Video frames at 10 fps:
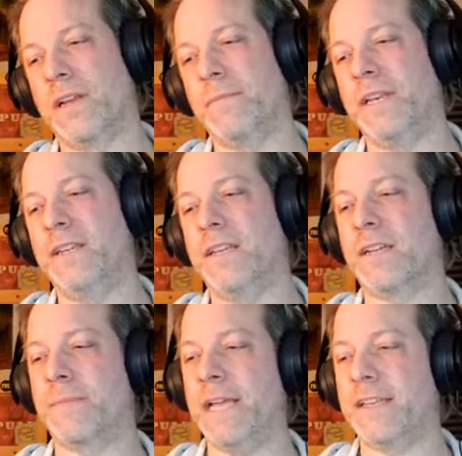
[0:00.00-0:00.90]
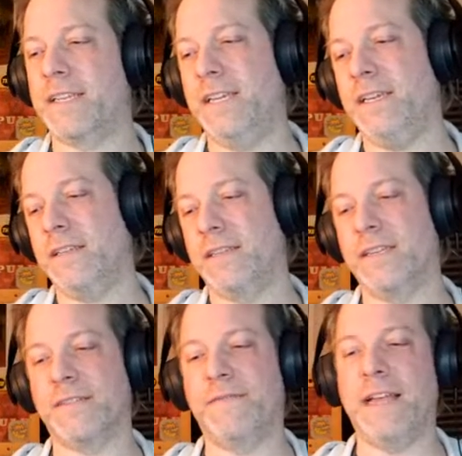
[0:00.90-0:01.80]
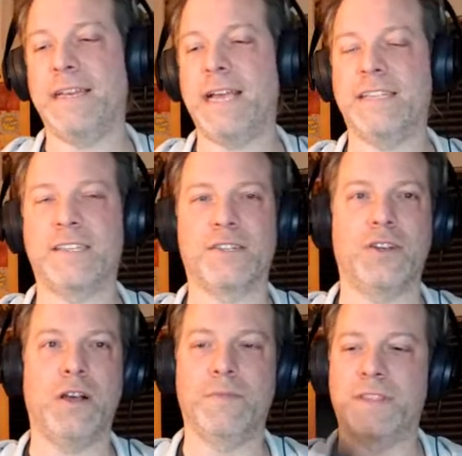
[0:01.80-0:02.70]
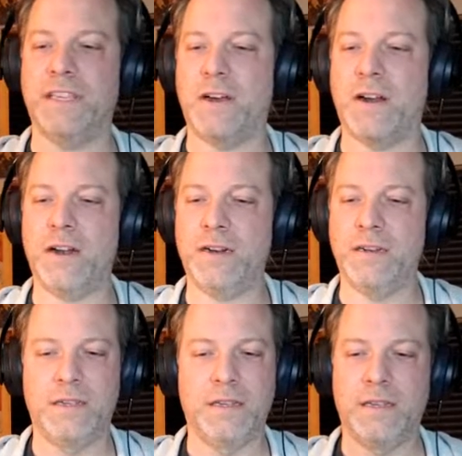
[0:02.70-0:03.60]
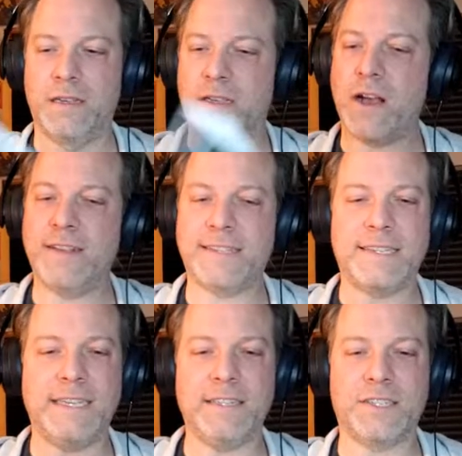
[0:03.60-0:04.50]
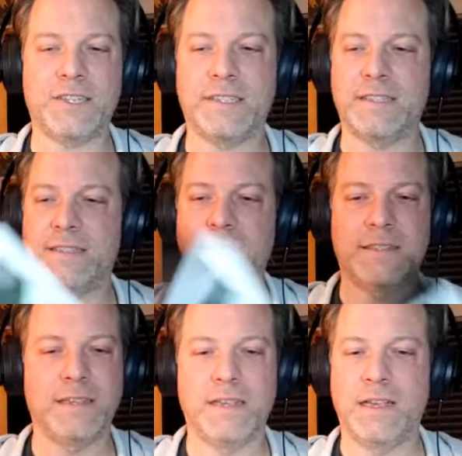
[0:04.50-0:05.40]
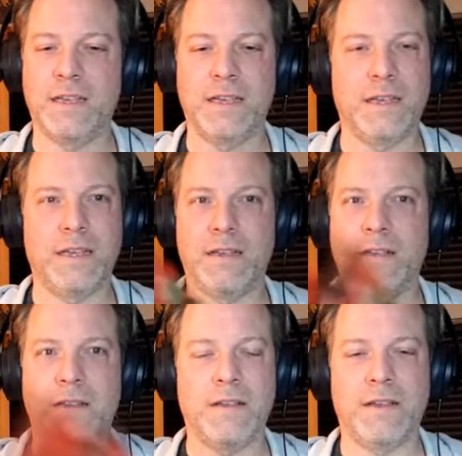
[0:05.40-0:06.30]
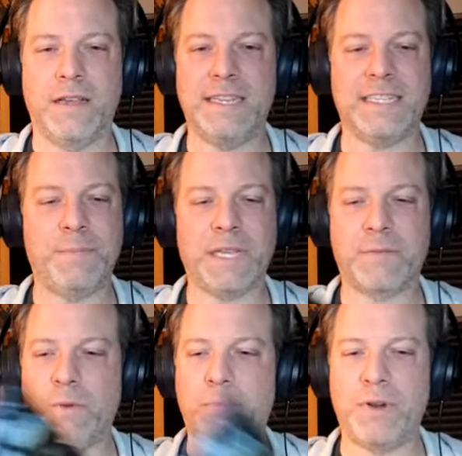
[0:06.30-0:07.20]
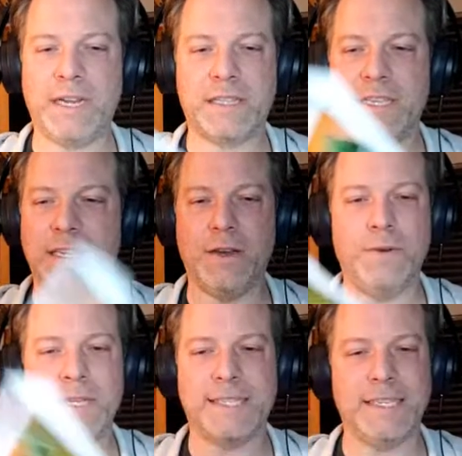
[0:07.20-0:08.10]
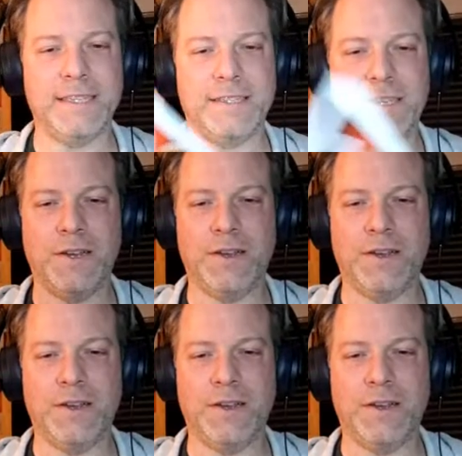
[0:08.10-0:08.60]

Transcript: I mean, Doug Mankey does a fantastic job with the art. Constantine's just a despicable prick like he always is.